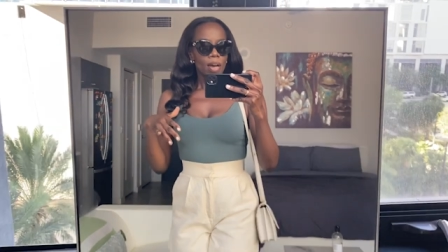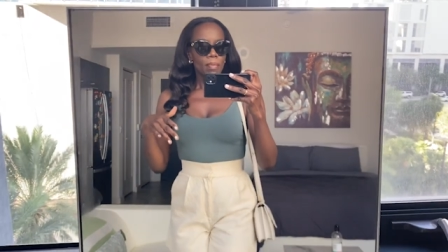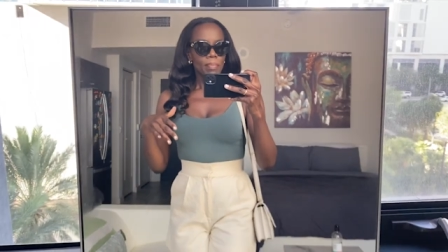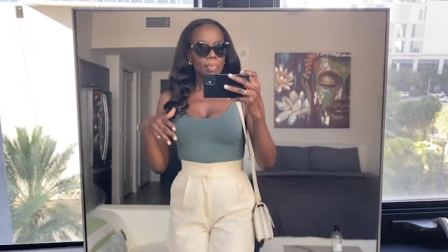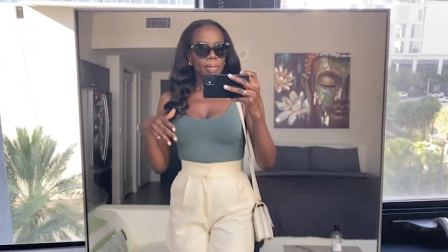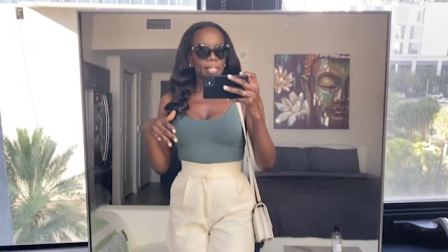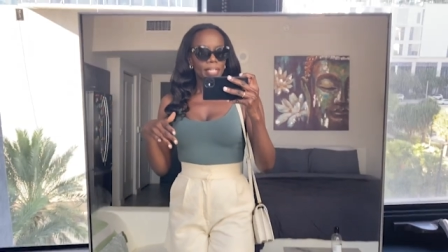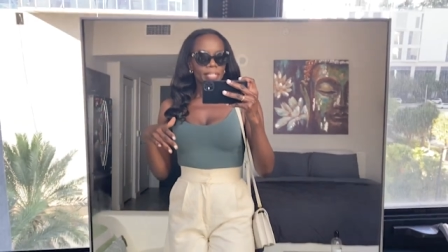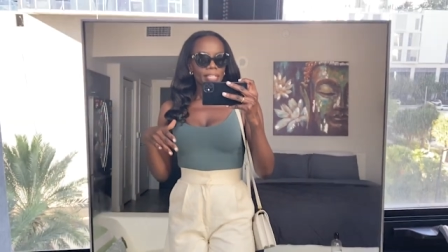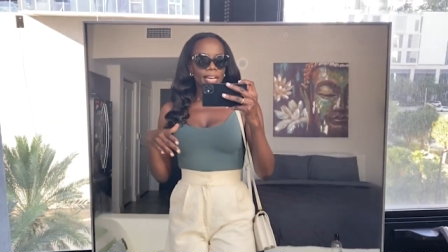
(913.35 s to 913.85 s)

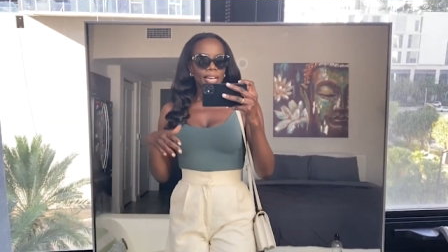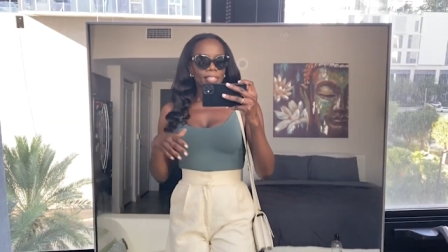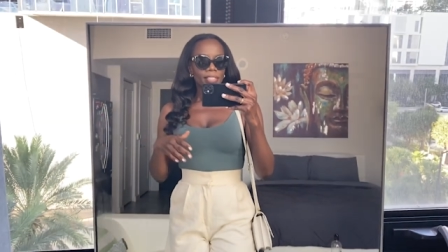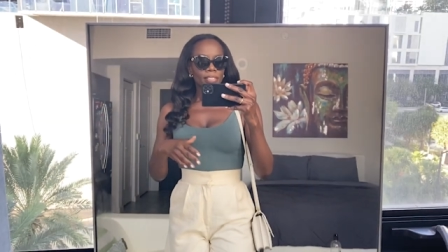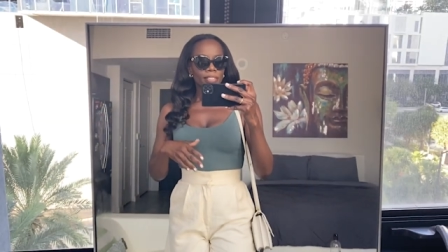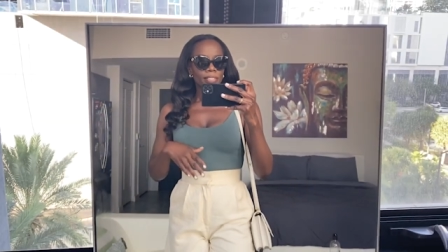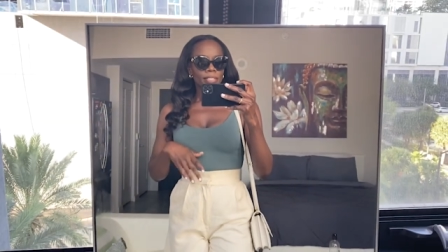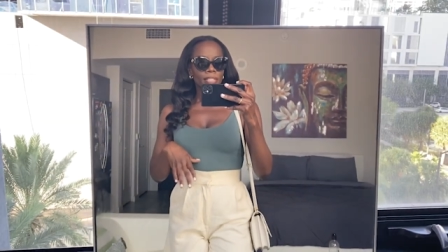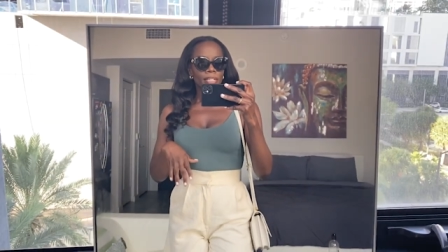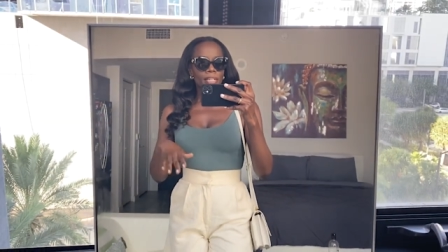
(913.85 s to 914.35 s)
But
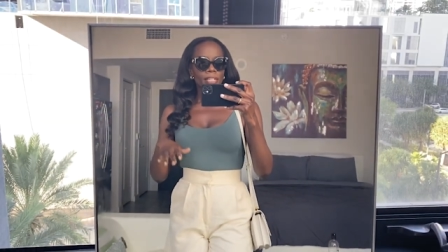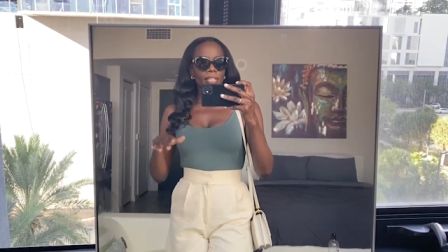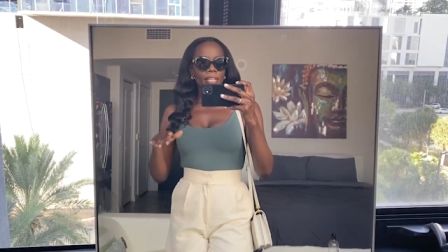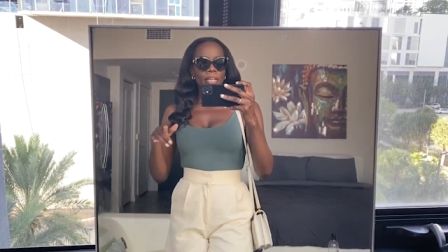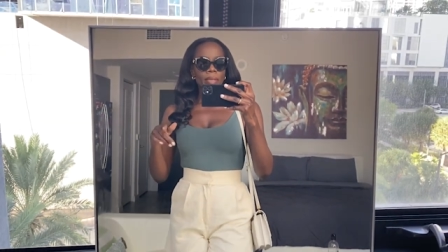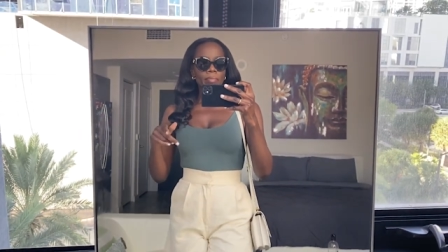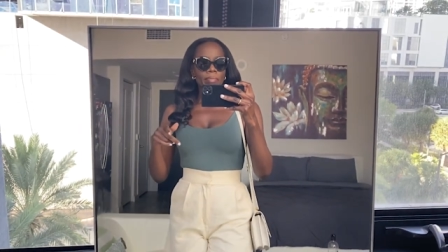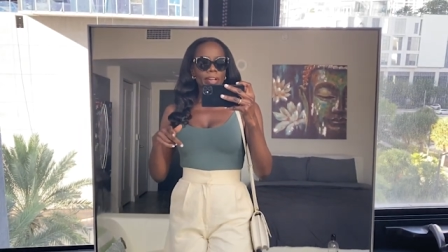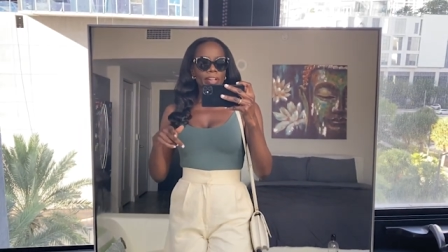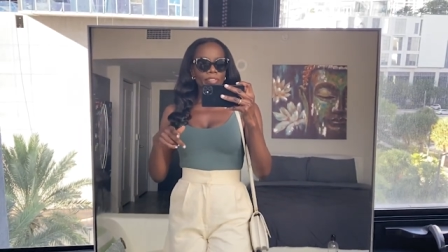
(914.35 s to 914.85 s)
I
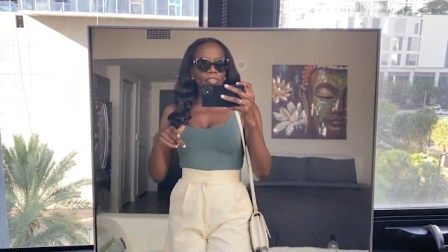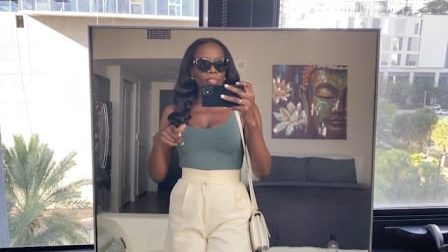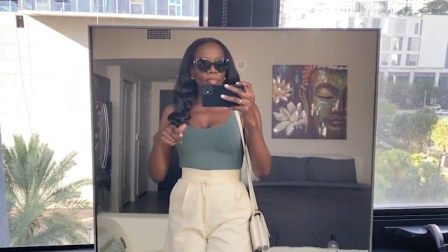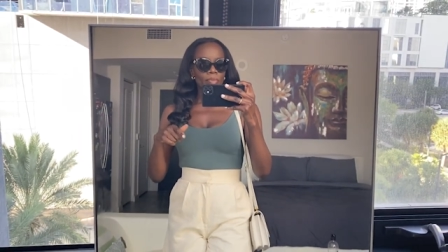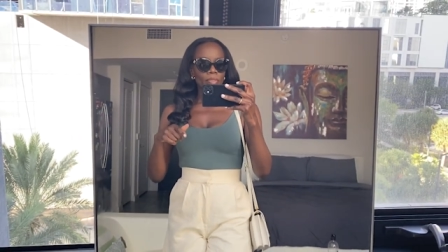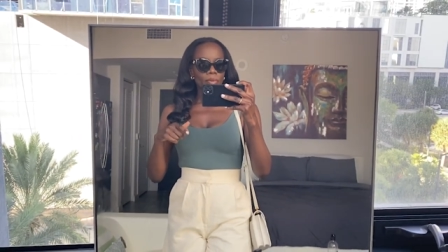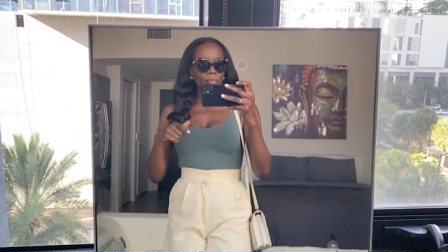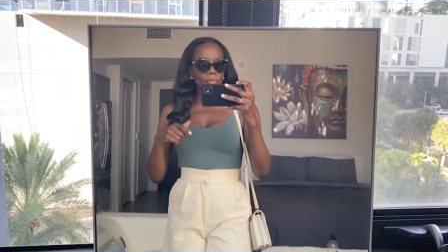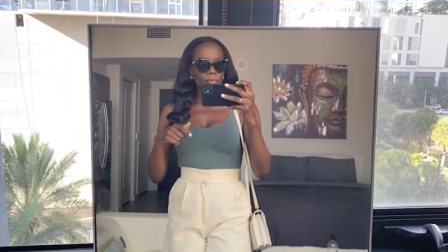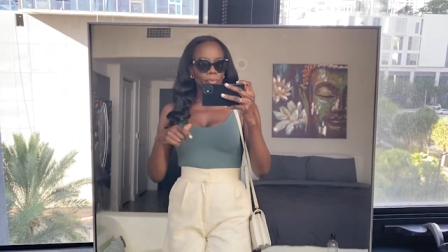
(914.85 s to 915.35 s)
came back from
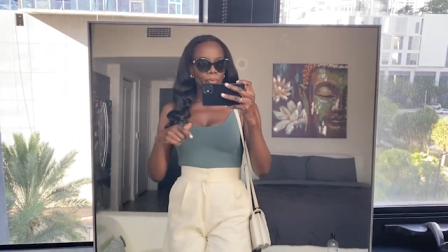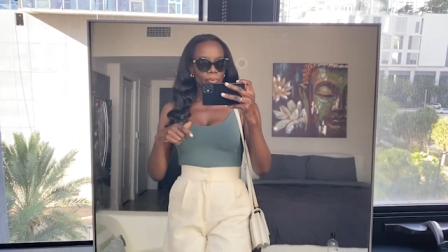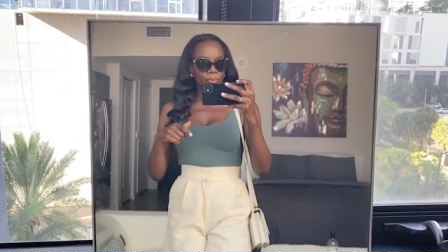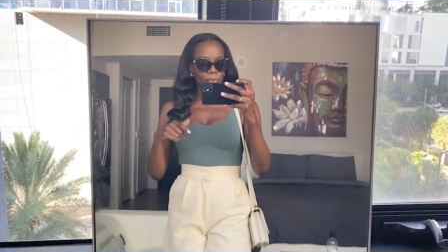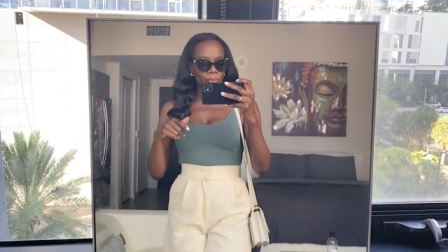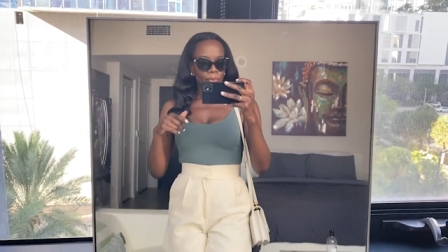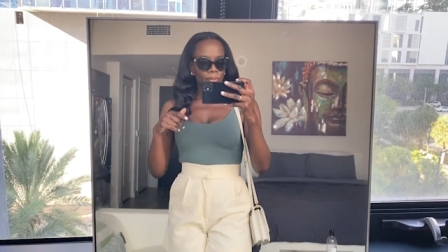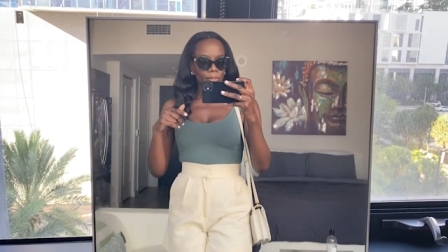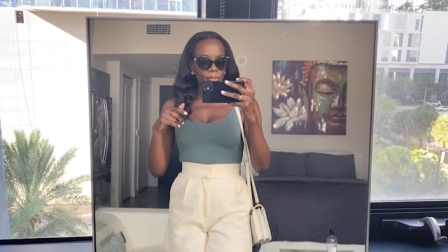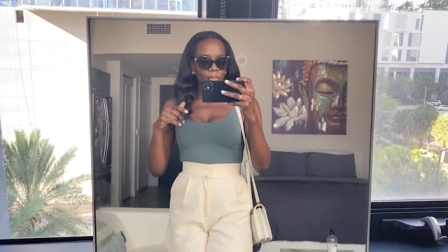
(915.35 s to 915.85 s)
the
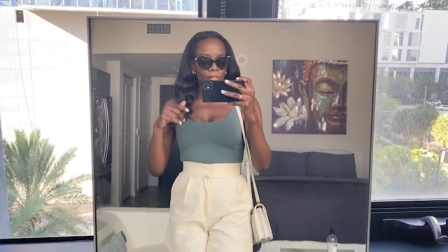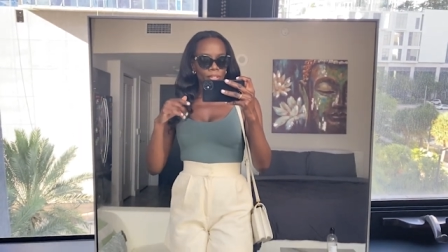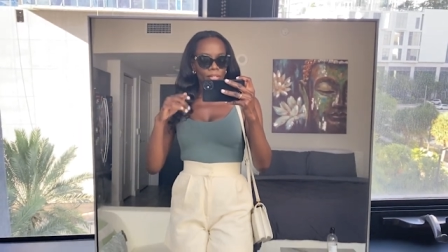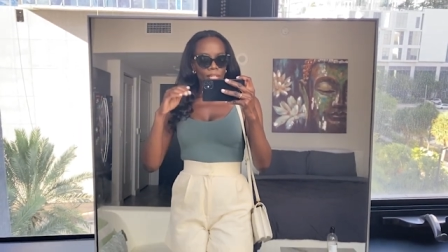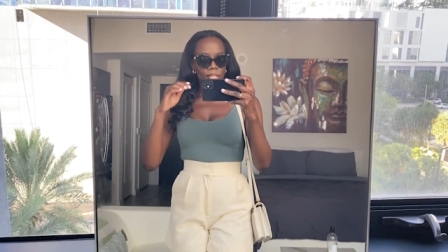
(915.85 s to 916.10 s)
pool.